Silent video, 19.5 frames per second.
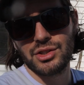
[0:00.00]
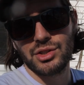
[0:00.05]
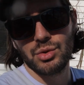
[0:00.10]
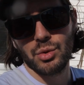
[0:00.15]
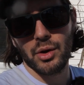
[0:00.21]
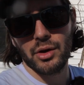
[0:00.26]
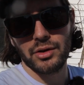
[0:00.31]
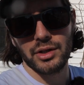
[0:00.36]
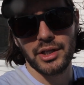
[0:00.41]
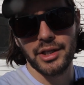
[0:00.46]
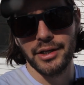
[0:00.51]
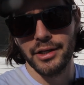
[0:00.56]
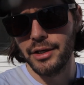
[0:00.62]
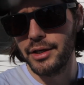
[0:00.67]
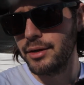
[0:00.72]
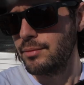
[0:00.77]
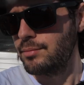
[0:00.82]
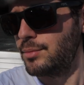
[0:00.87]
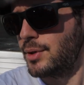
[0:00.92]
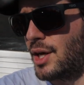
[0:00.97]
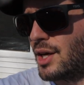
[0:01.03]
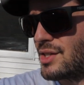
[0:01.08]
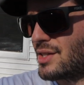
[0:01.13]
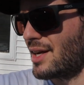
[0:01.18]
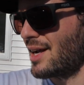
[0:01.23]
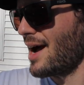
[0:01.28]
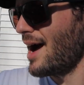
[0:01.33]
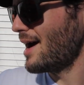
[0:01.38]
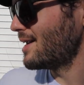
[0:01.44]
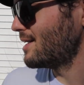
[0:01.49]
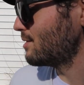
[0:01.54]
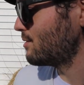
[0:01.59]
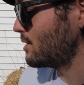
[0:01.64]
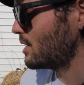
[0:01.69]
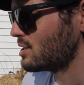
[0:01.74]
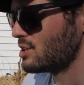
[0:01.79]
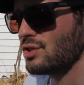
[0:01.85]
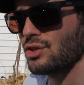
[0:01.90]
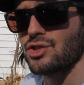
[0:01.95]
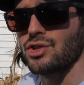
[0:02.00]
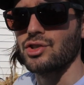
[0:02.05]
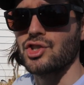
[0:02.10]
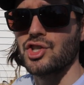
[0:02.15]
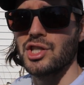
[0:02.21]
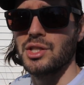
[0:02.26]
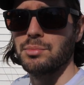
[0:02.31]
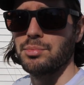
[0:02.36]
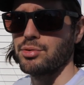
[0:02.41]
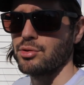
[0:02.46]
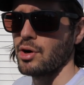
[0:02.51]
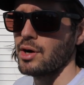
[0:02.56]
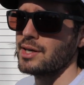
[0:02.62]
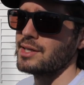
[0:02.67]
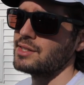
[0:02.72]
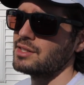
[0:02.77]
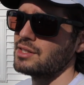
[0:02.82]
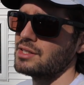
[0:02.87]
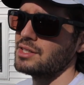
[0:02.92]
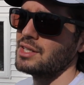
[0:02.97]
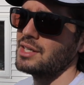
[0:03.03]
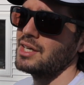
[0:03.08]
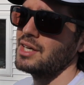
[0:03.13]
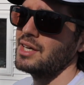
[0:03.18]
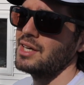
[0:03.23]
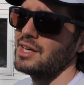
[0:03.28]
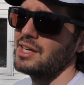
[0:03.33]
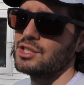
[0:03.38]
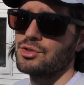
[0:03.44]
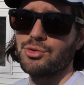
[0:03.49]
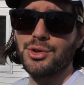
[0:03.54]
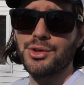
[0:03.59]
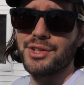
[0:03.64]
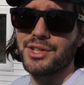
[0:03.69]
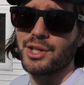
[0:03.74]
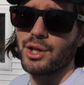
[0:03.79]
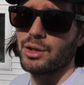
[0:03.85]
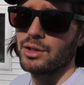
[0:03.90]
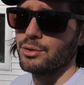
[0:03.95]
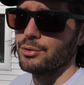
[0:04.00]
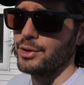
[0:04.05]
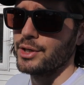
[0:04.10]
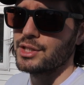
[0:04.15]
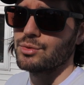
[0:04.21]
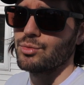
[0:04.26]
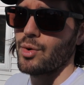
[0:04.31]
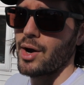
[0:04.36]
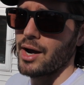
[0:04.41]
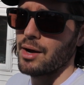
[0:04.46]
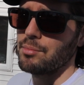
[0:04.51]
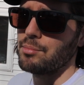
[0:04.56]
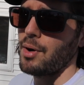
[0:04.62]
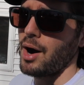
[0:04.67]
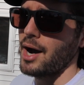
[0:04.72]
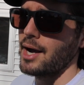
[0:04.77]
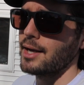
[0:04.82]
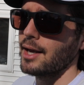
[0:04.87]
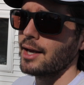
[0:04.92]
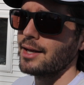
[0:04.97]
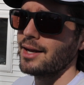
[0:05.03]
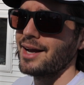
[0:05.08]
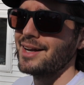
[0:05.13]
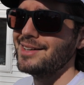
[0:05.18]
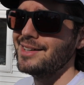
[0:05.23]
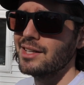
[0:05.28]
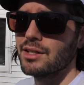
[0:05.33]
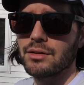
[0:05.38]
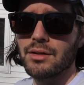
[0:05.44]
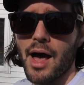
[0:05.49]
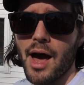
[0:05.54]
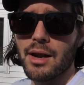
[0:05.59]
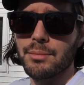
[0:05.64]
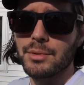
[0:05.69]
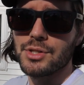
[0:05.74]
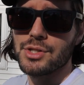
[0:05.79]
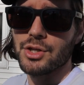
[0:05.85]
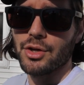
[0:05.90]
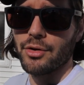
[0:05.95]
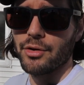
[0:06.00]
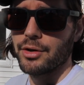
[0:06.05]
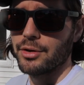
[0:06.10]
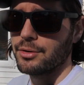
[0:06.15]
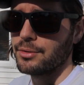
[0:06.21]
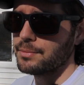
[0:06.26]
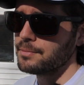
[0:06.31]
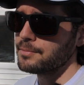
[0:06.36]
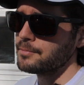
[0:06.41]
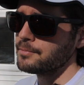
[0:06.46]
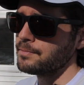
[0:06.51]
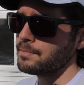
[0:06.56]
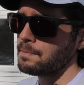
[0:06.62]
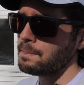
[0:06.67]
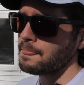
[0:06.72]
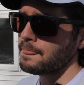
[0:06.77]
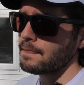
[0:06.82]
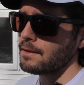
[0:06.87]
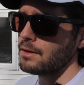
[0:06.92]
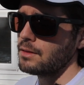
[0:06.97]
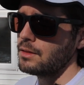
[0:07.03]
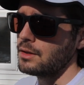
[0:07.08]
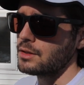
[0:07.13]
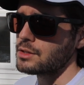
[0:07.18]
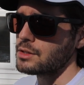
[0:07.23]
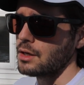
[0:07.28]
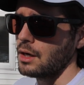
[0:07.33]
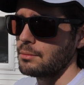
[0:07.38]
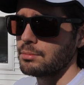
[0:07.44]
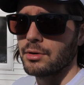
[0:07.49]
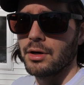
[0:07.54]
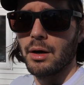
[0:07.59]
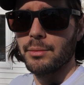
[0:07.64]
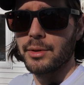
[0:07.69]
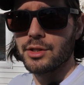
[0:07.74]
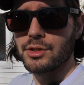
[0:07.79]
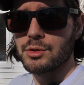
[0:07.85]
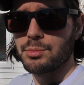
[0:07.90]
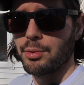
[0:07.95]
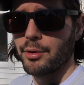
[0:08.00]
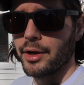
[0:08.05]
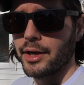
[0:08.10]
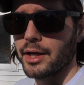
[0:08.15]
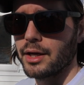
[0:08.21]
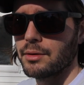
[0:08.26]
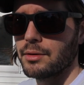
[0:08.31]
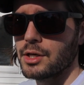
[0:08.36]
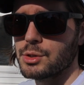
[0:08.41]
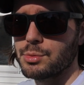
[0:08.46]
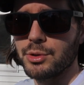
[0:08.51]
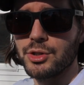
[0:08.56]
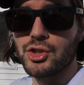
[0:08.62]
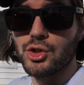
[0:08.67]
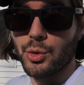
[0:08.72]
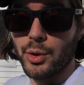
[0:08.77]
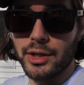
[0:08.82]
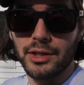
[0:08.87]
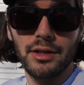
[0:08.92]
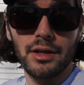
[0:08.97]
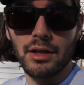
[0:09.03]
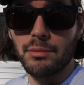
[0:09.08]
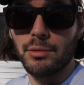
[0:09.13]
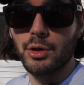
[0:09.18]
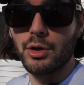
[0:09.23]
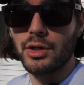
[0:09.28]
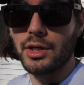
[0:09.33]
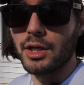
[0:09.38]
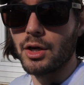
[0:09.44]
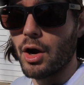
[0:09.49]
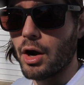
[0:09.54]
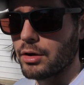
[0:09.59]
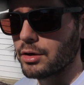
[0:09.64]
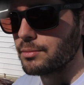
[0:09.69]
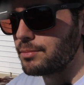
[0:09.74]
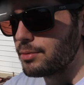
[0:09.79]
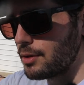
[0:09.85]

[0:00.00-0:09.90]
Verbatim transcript: the soil here because I got it at such a cheap price. It's really the only reason why I'm buying it. I need a lot of material this upcoming spring because we joined a community garden